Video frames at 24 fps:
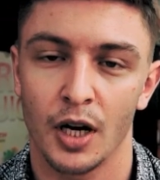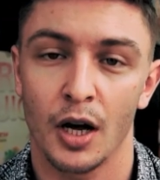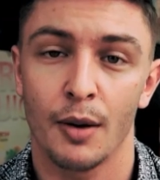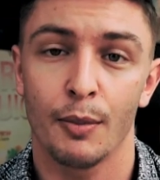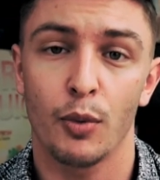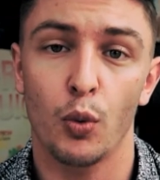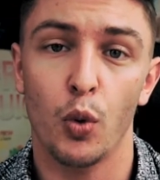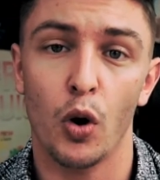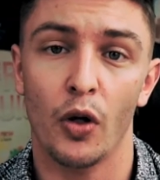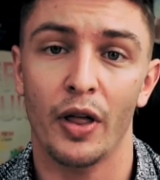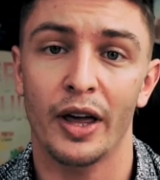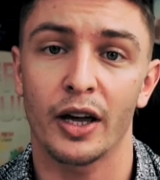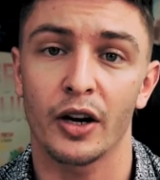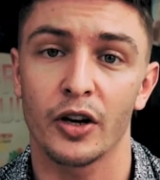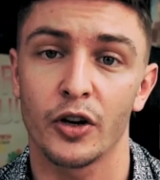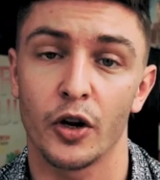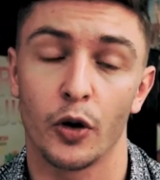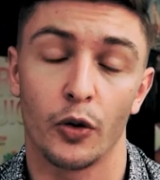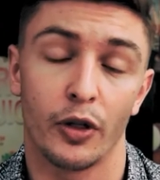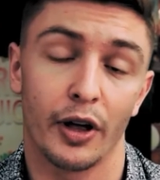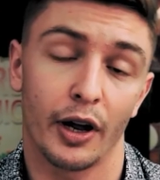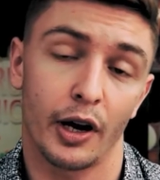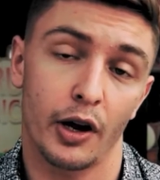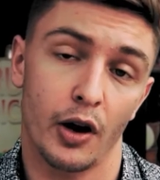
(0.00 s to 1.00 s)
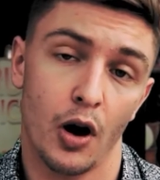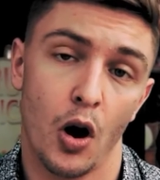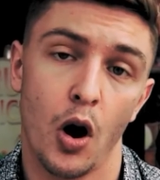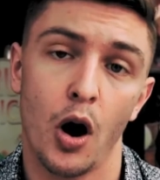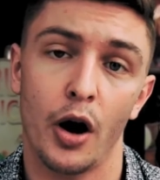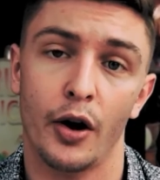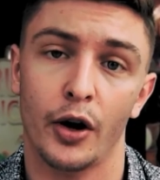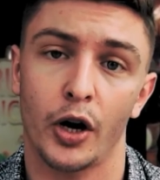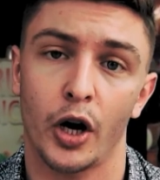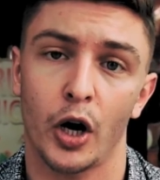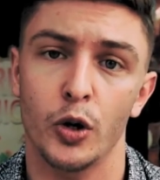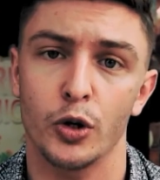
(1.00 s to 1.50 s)
But what are they going to do? They're going to hire
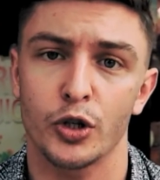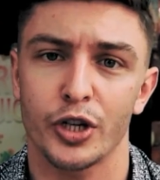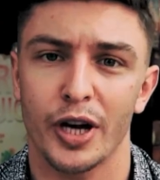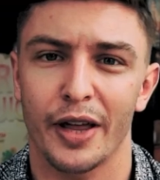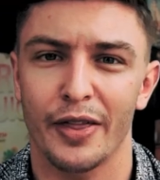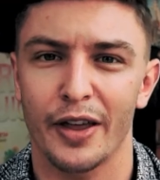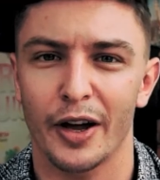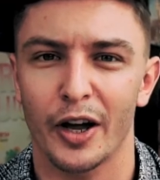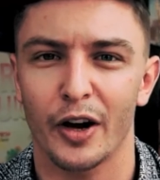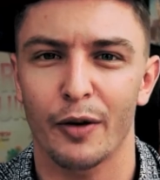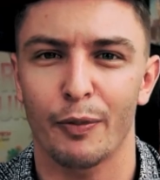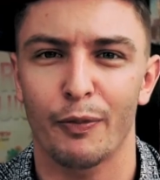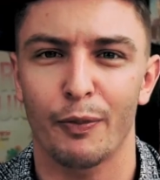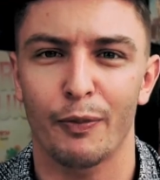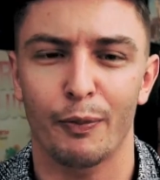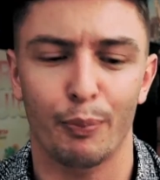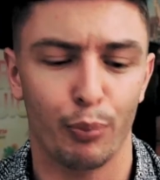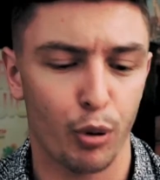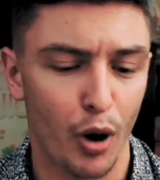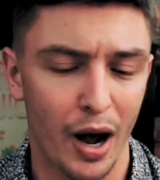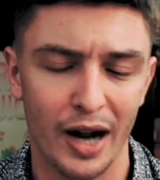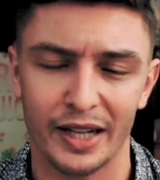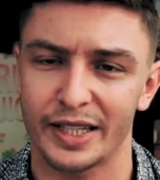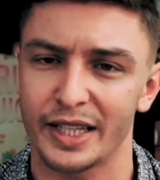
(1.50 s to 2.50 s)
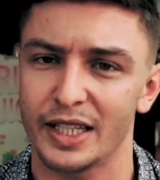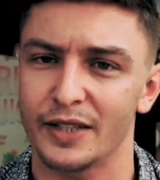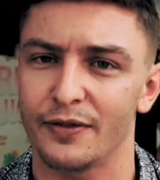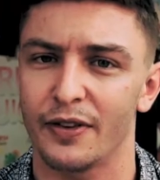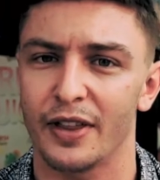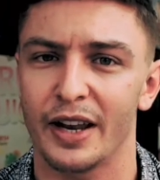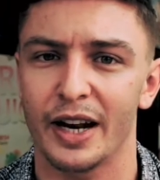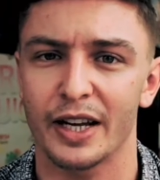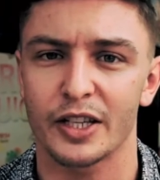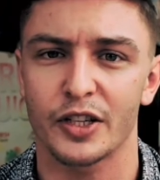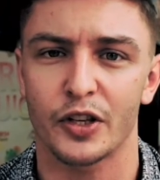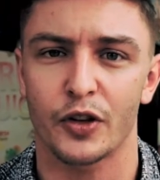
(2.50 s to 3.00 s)
a coach and they're going to practice for
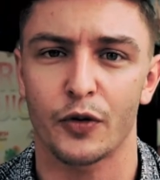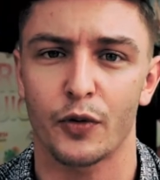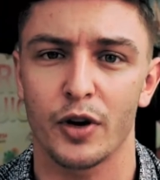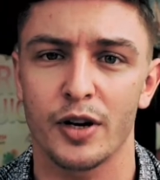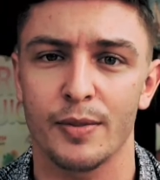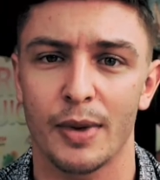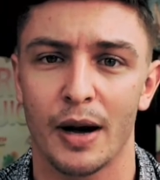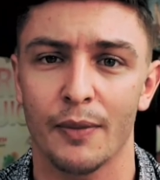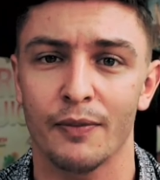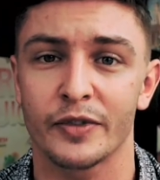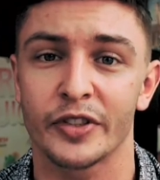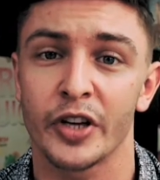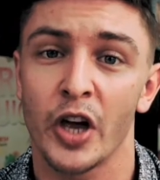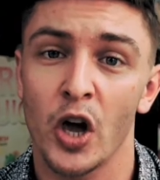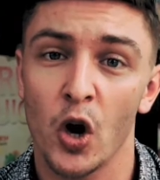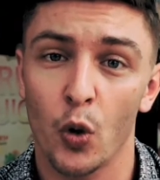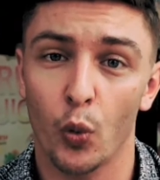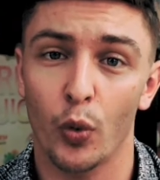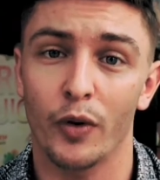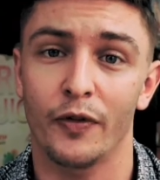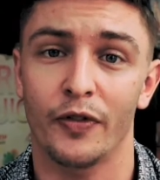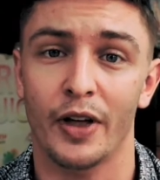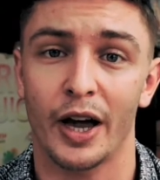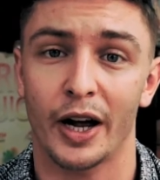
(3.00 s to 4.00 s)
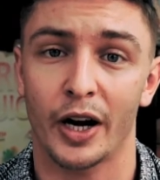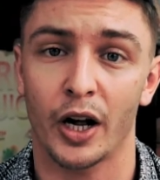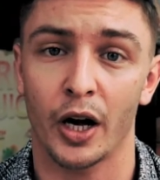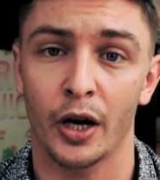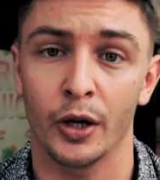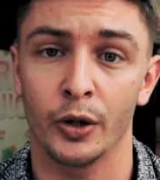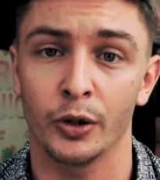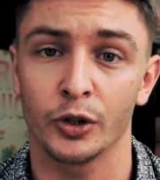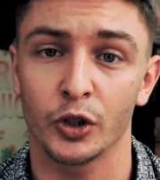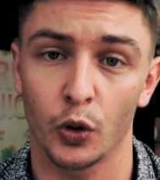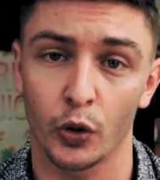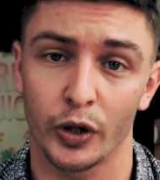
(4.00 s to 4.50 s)
the next 3 months with that
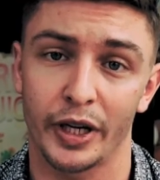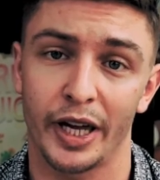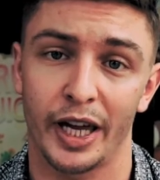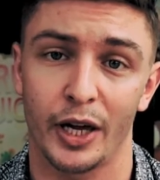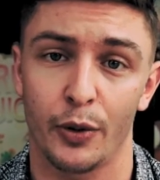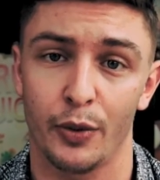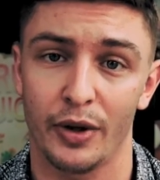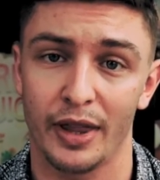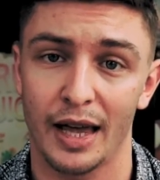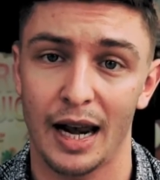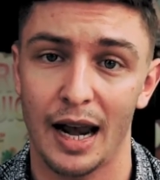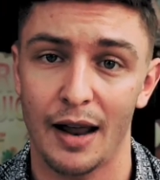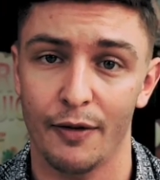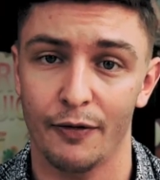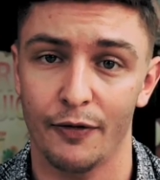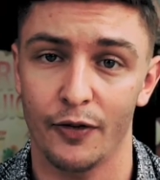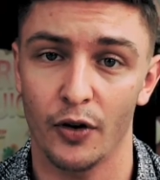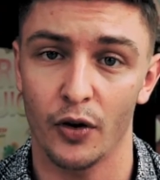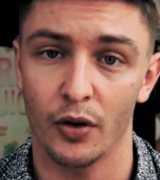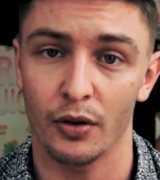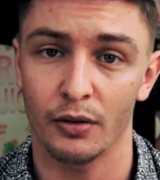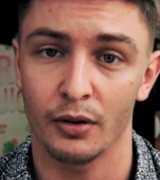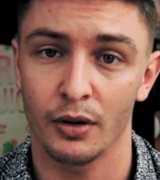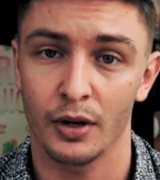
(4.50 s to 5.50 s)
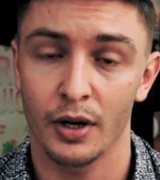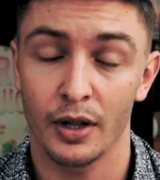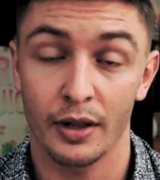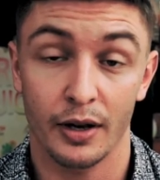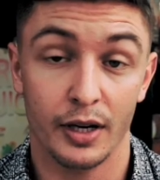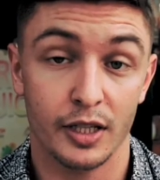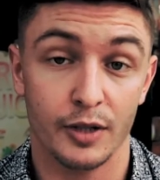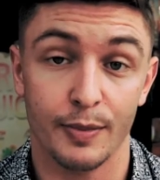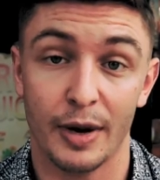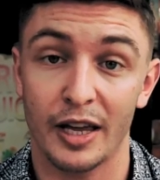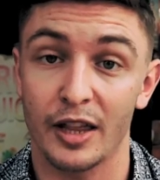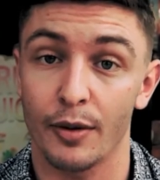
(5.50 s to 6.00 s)
coach and kicking with their left foot. It
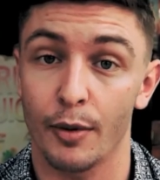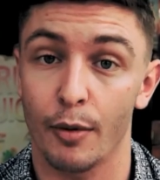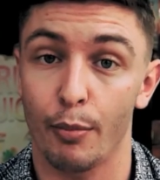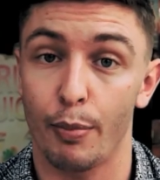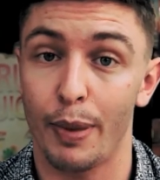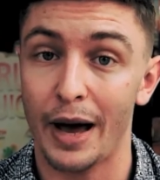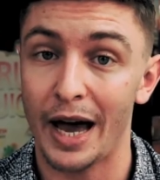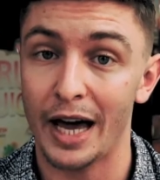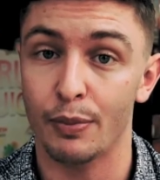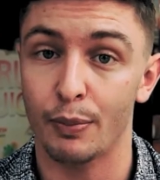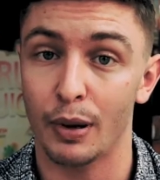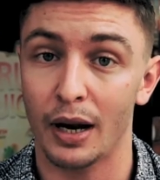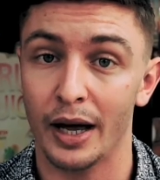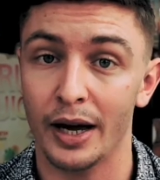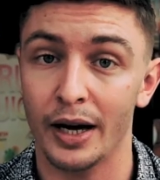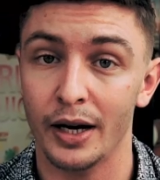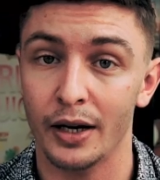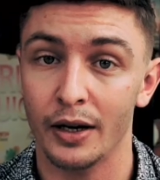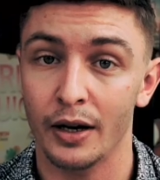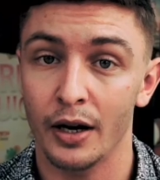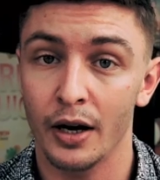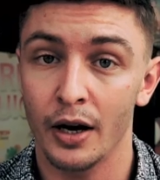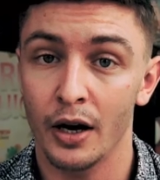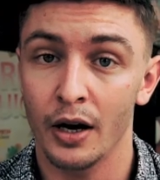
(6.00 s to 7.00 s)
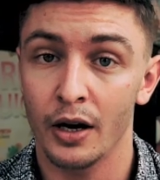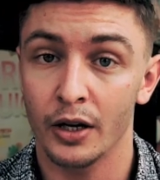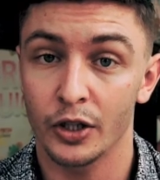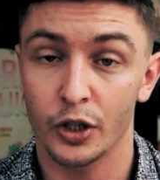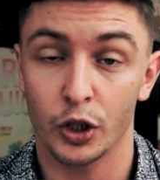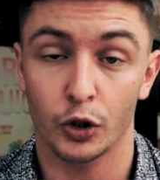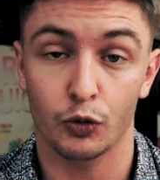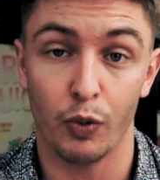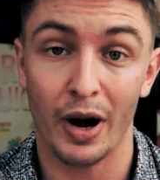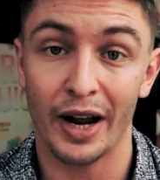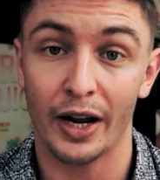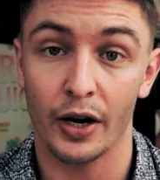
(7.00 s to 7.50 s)
doesn't make them a bad player,
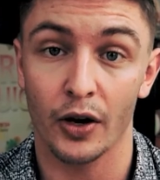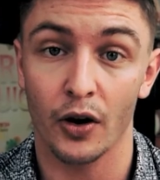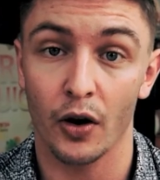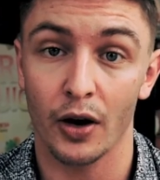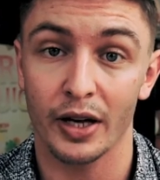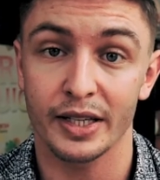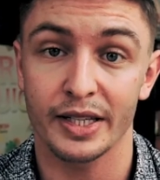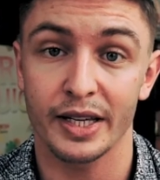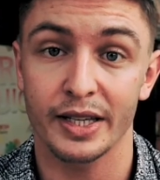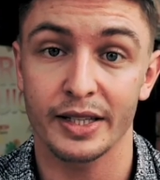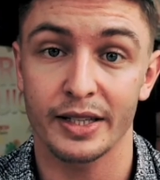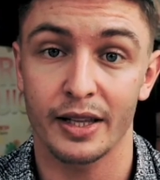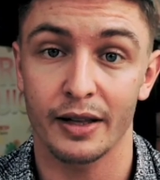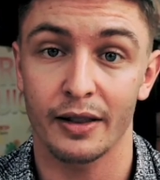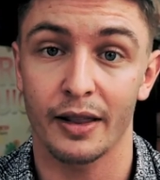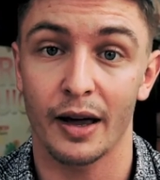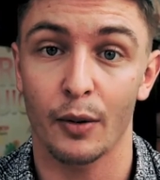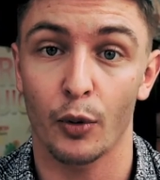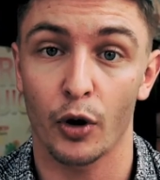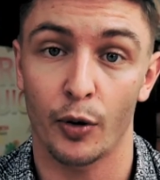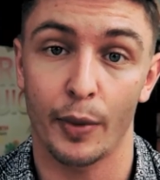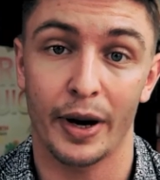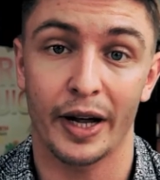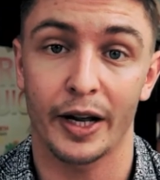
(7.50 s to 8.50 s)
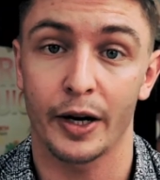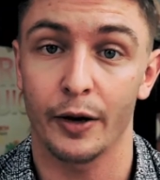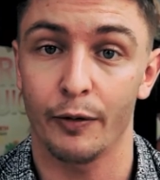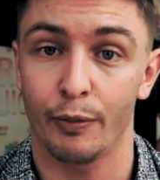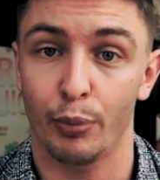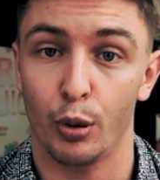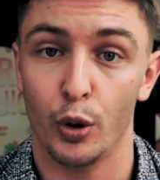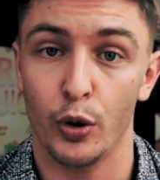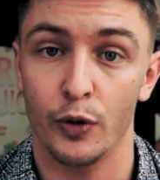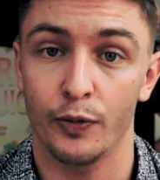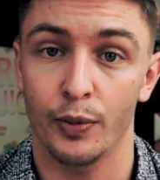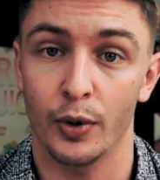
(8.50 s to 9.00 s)
just recognises that they want to make an
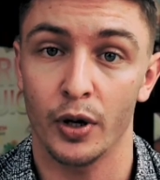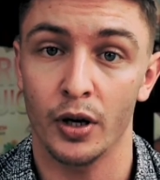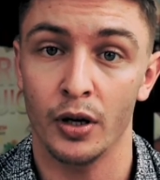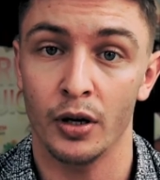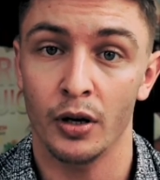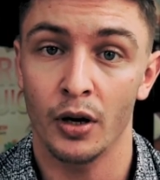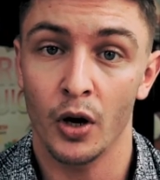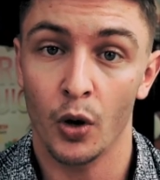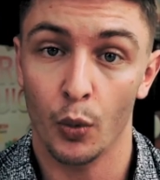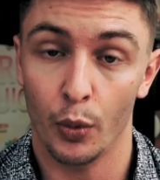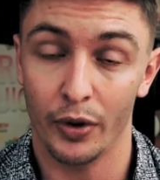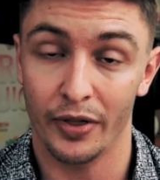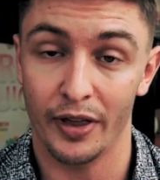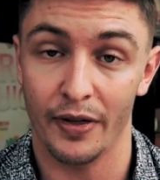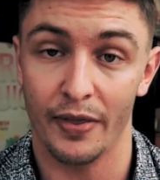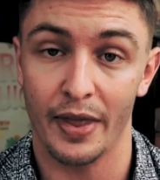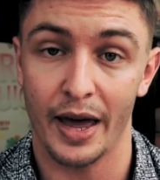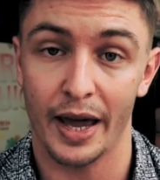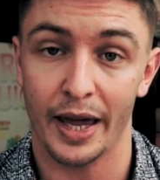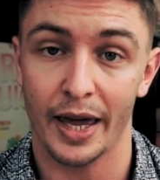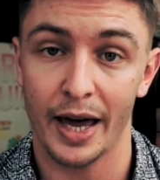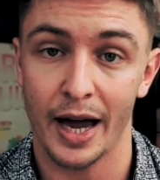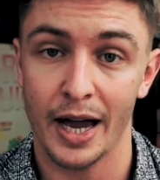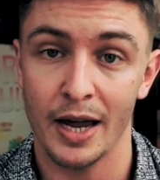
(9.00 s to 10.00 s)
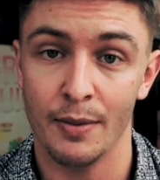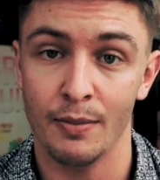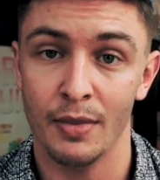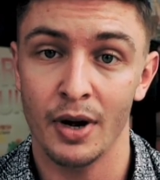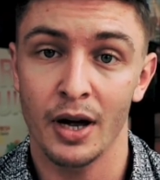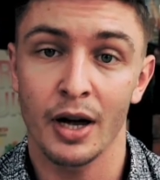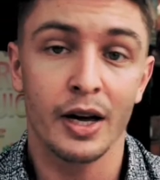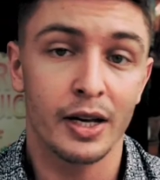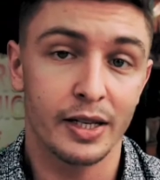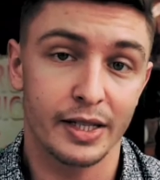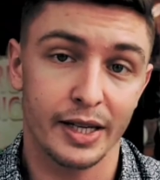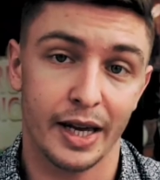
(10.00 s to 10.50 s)
improvement within their game
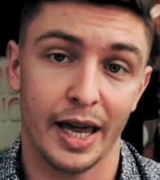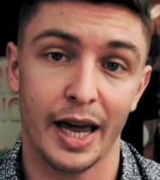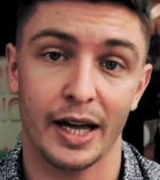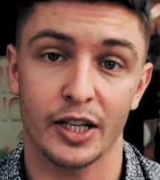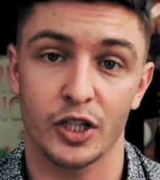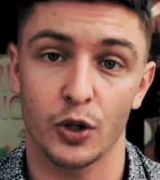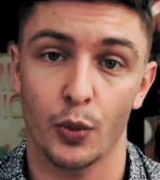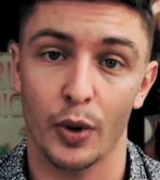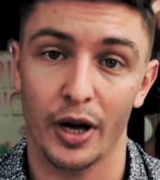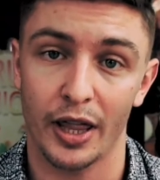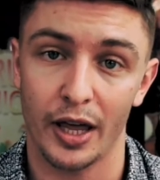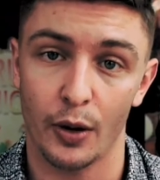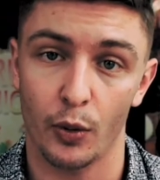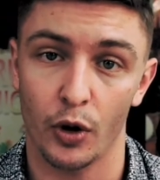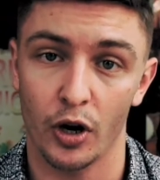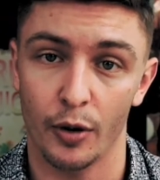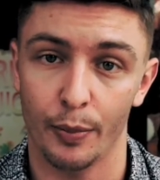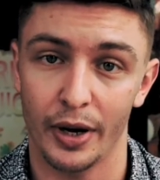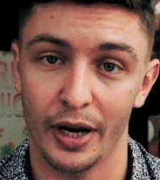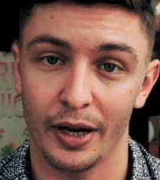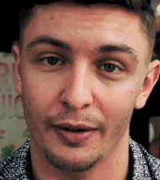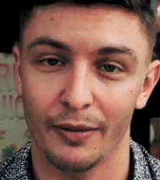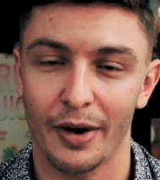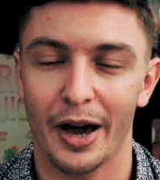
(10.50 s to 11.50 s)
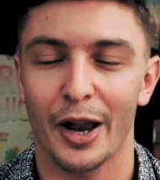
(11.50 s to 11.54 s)
to get to where they want to be.